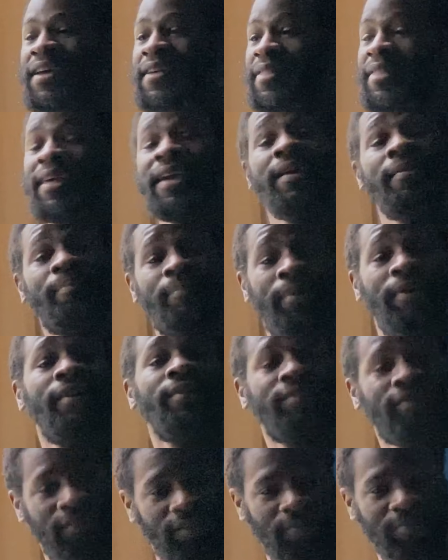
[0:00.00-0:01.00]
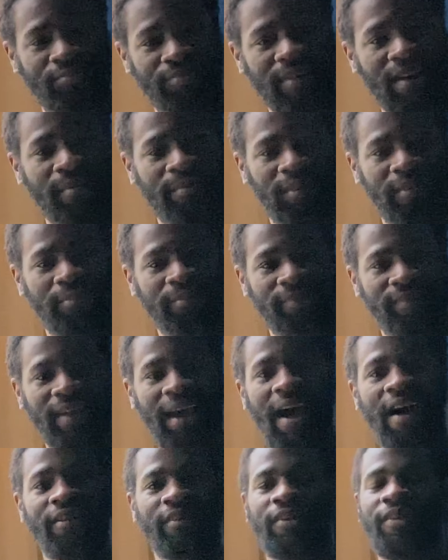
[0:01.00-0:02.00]
their personal problems
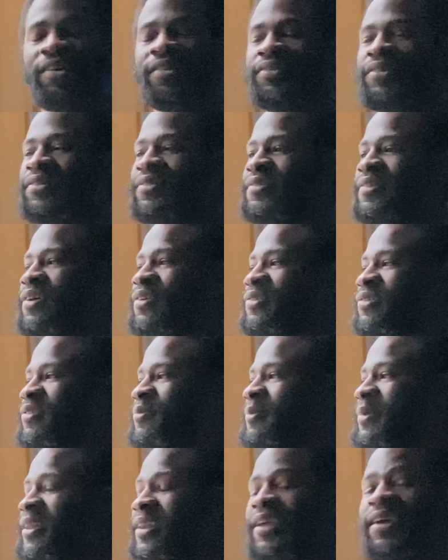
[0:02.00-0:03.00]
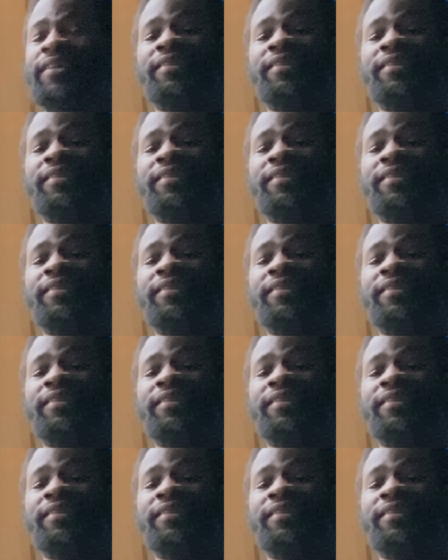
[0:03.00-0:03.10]
out onto social media,